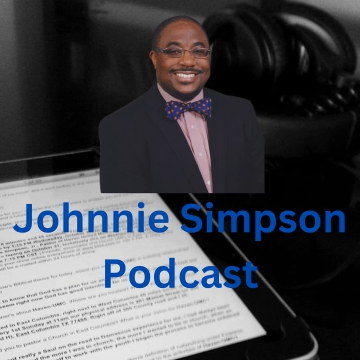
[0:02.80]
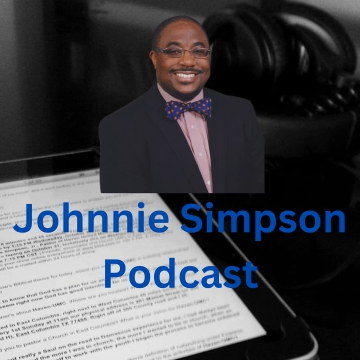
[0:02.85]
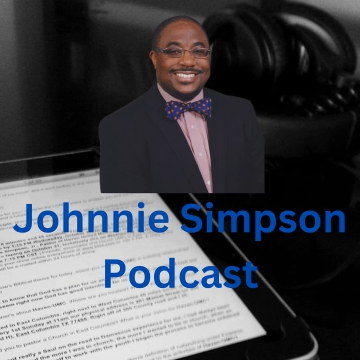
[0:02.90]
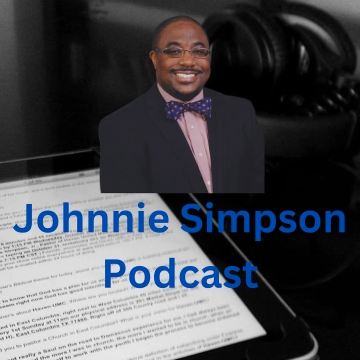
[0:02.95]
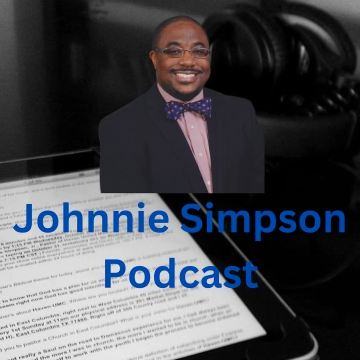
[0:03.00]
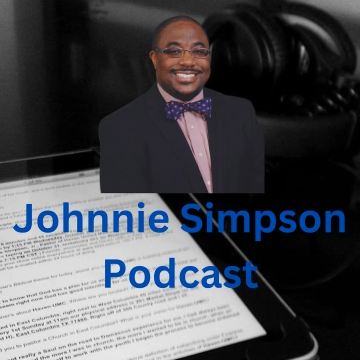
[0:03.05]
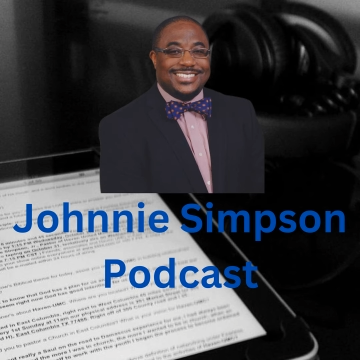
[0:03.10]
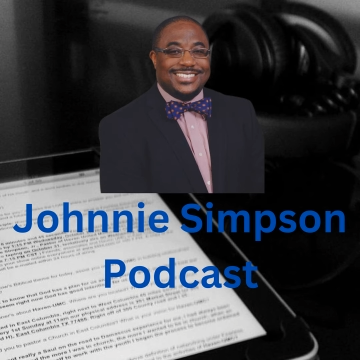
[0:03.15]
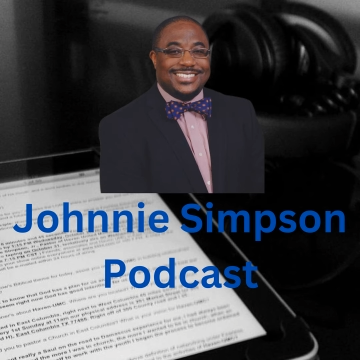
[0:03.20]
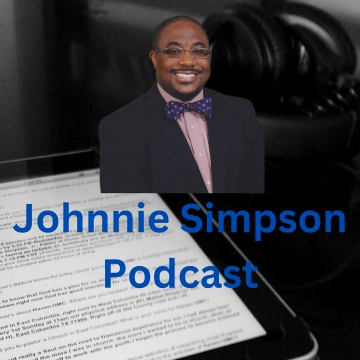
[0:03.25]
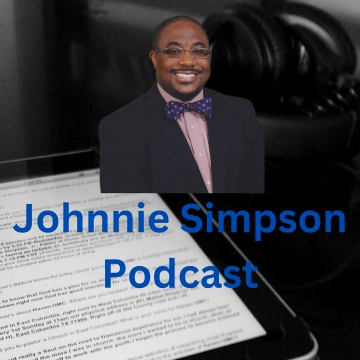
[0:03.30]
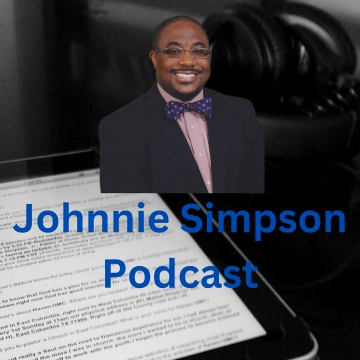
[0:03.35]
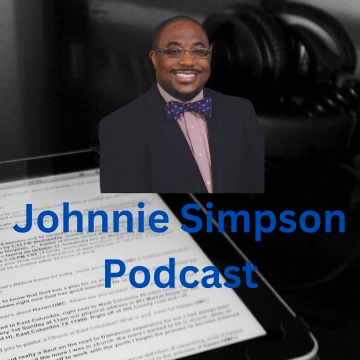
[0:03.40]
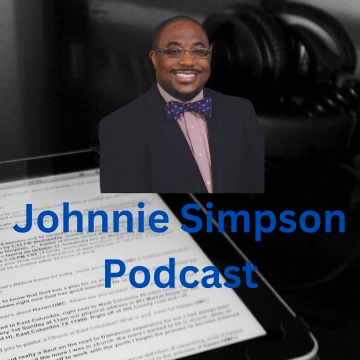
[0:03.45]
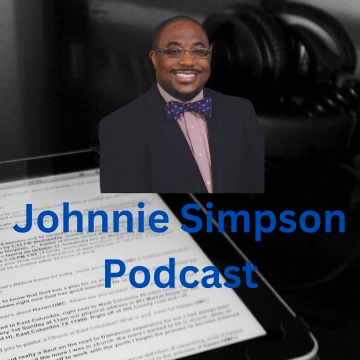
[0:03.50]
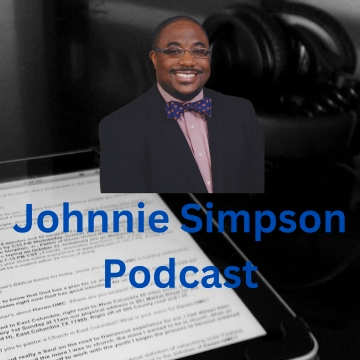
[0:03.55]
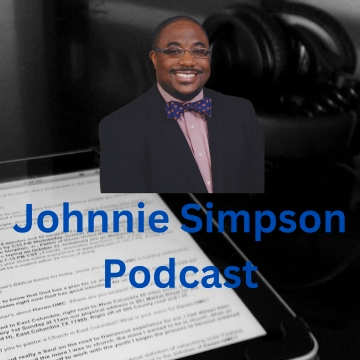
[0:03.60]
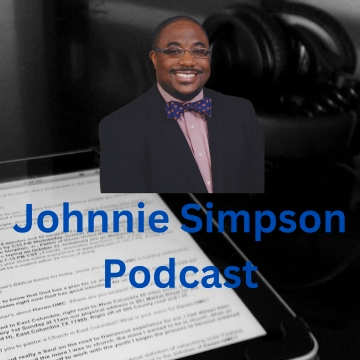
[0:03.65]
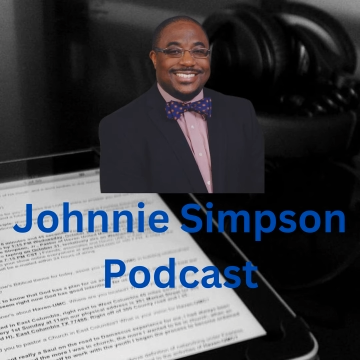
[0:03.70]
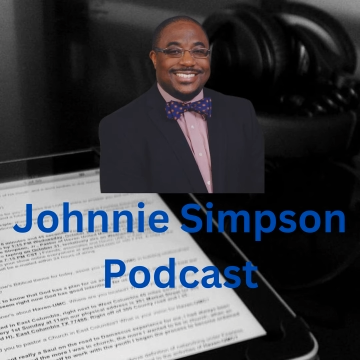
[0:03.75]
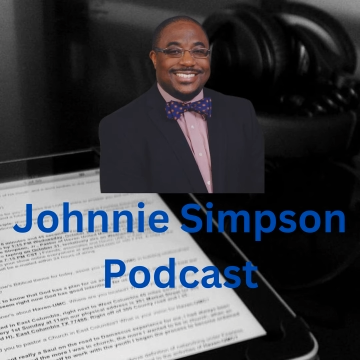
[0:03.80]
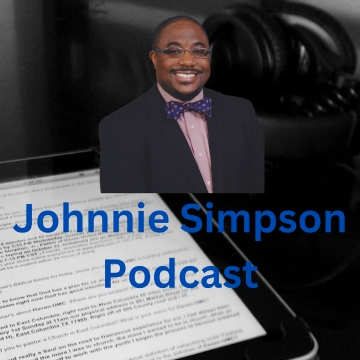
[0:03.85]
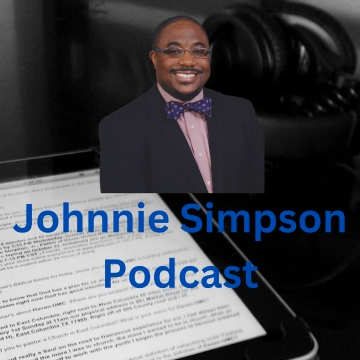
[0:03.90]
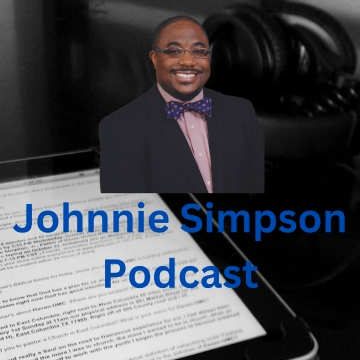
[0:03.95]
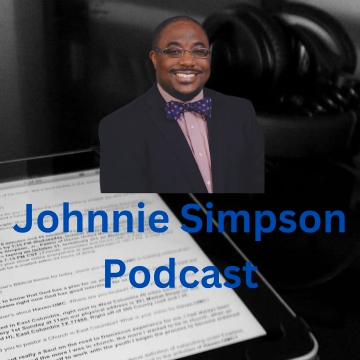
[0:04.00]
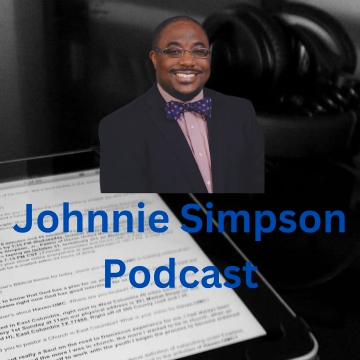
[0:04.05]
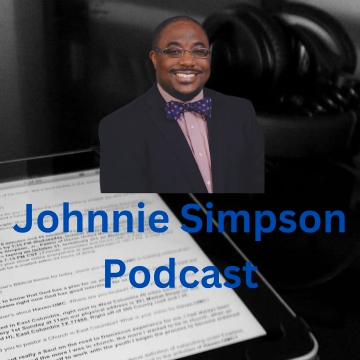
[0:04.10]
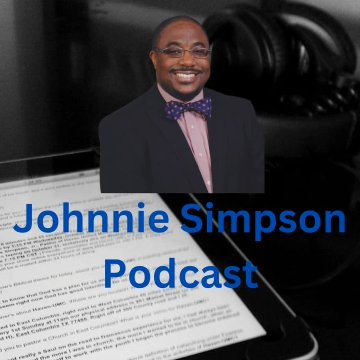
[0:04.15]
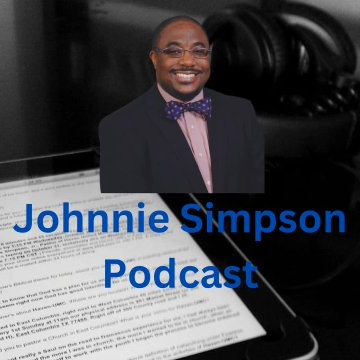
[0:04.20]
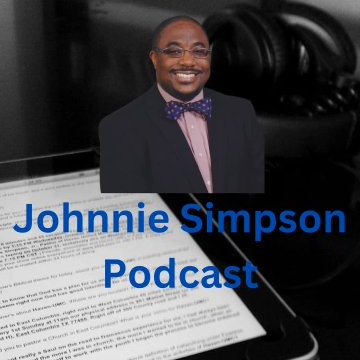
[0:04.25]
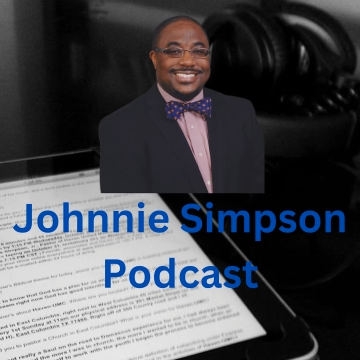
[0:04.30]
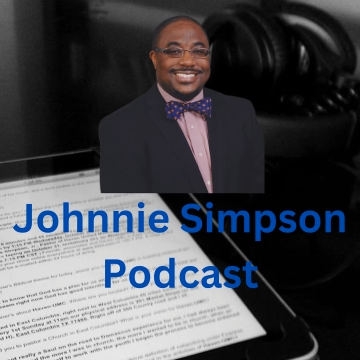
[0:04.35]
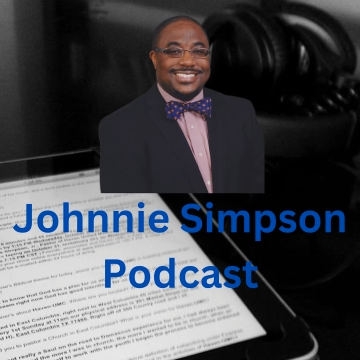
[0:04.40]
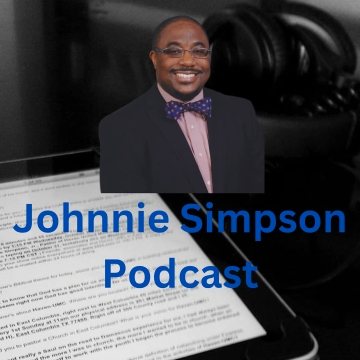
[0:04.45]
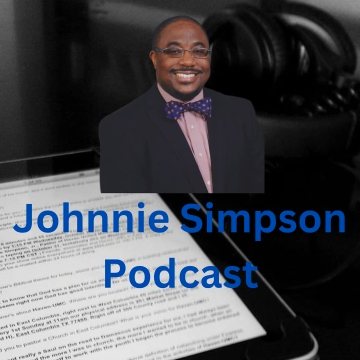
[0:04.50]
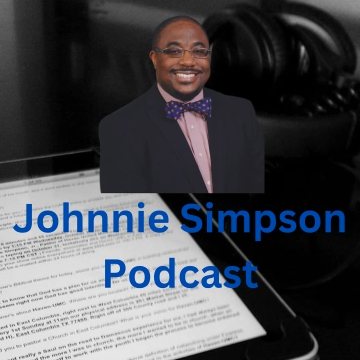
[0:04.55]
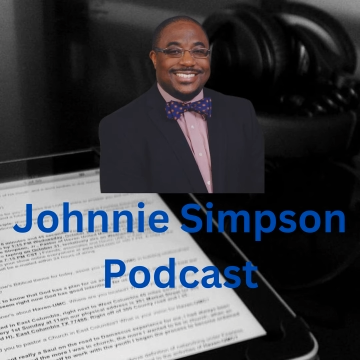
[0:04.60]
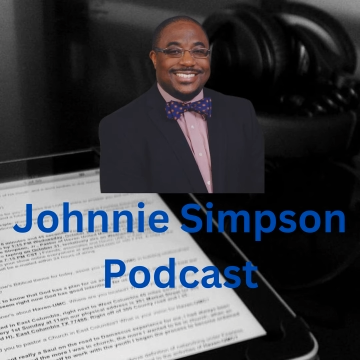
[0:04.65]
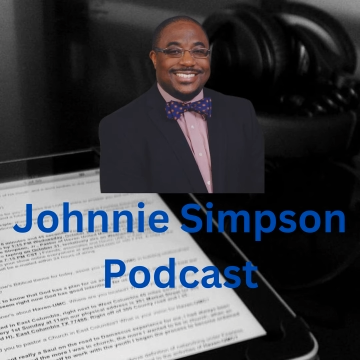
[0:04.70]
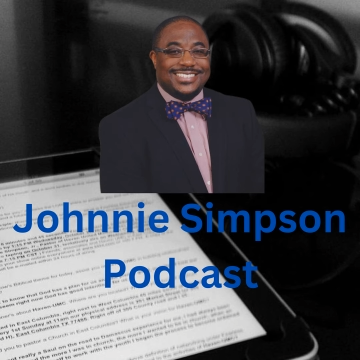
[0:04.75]

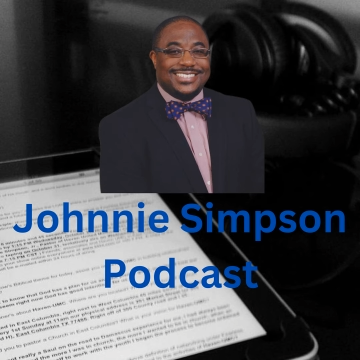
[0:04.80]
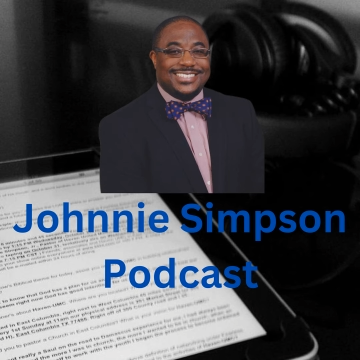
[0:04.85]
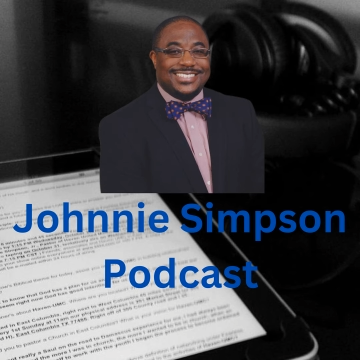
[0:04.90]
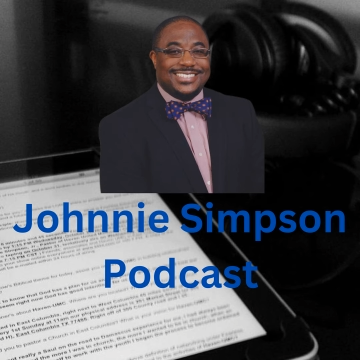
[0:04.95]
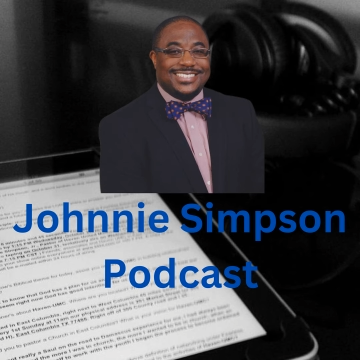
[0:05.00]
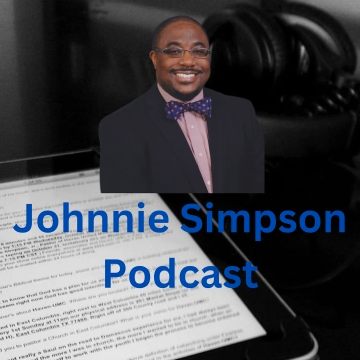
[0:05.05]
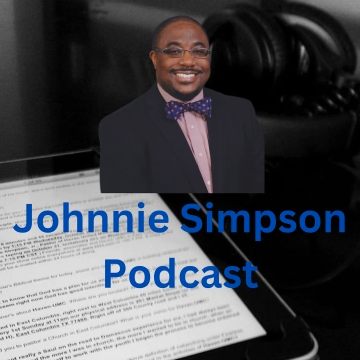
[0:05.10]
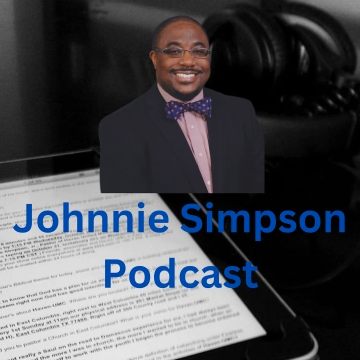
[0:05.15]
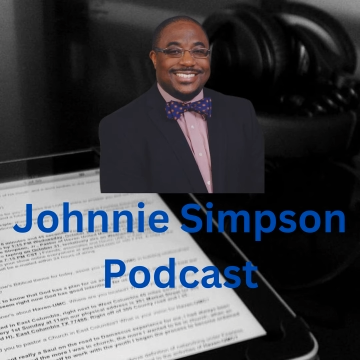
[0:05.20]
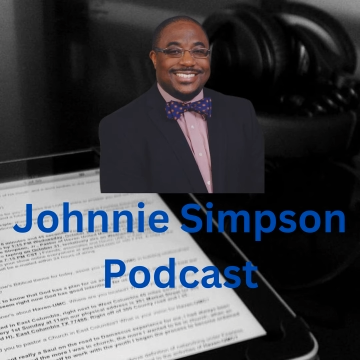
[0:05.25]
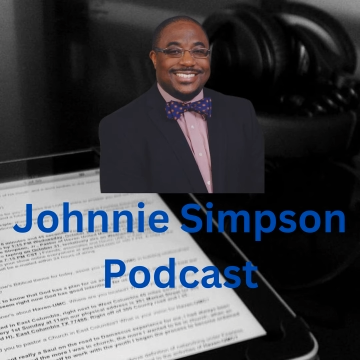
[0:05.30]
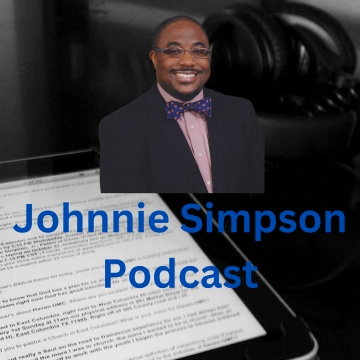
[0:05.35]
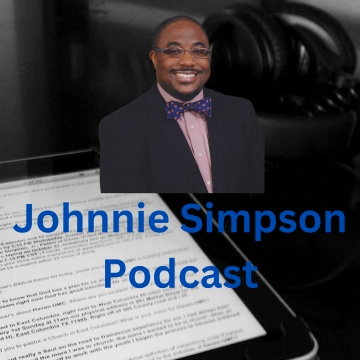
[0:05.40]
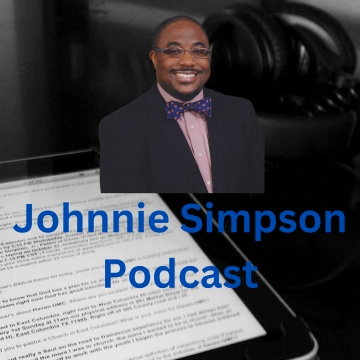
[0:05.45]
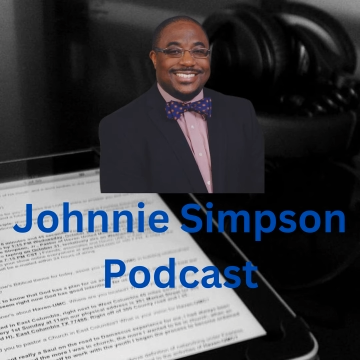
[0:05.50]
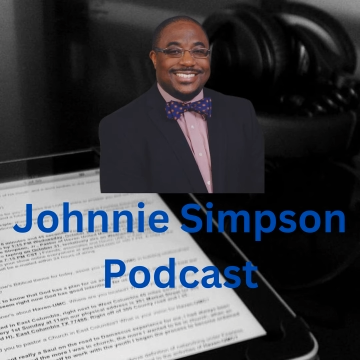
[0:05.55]
The face doesn't move, so there is nothing to read.